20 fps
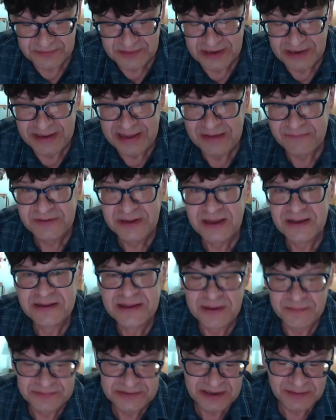I have not
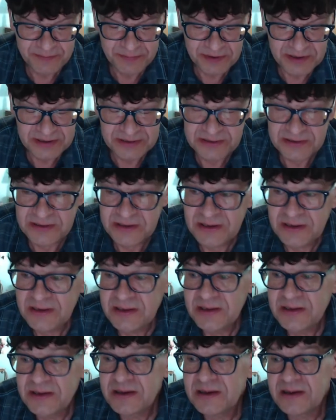kept up on
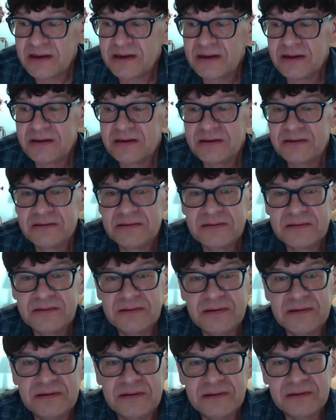uh,
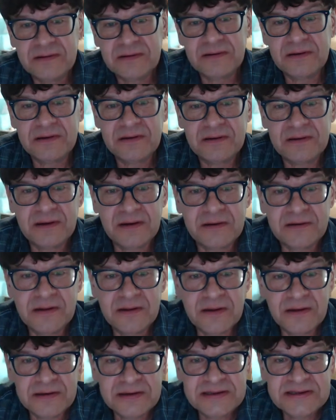uh, on,
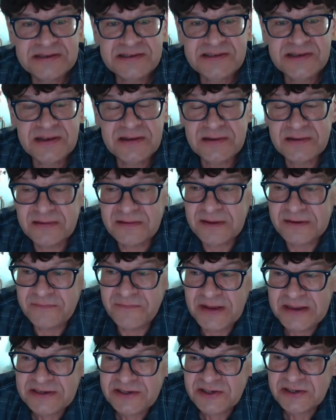on his uh,
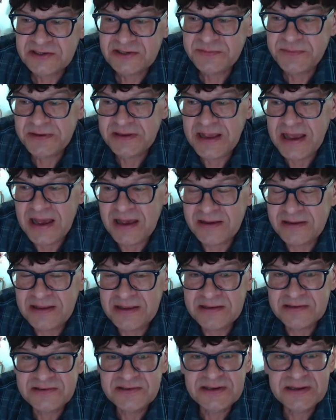adventures, but yeah,
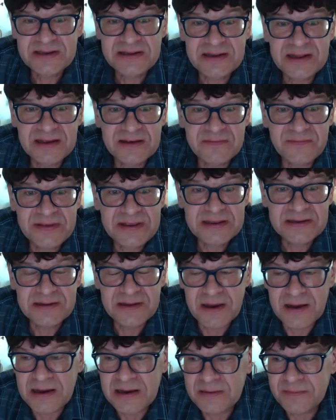he is in uh,
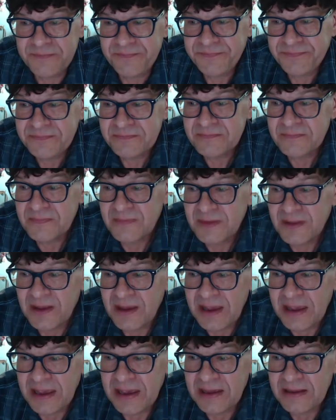Vietnam,
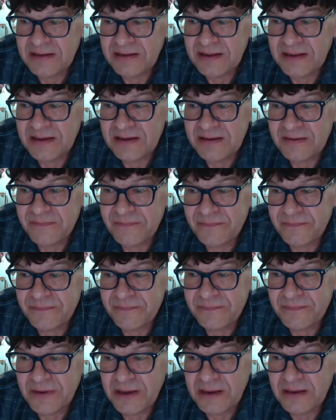and uh,
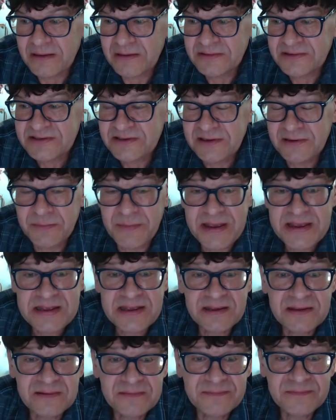uh, still
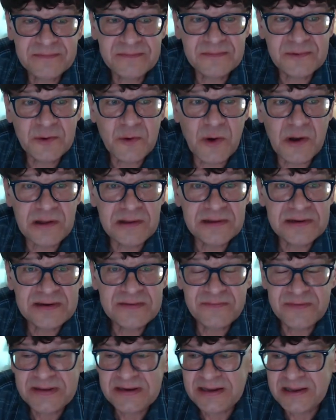making quality
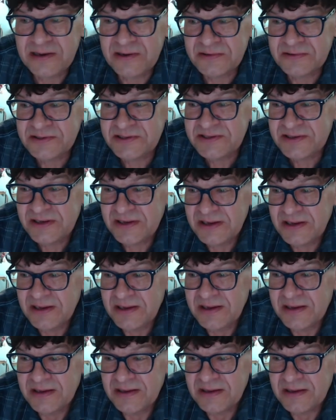videos,
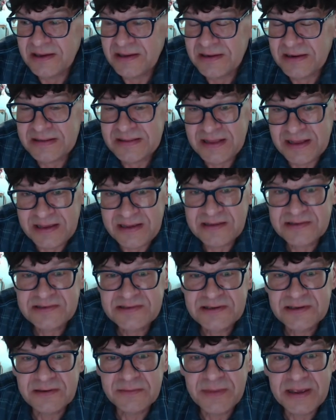and I think he's
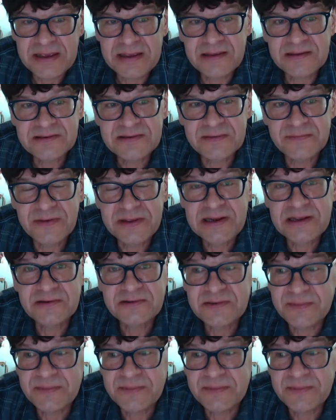still making some videos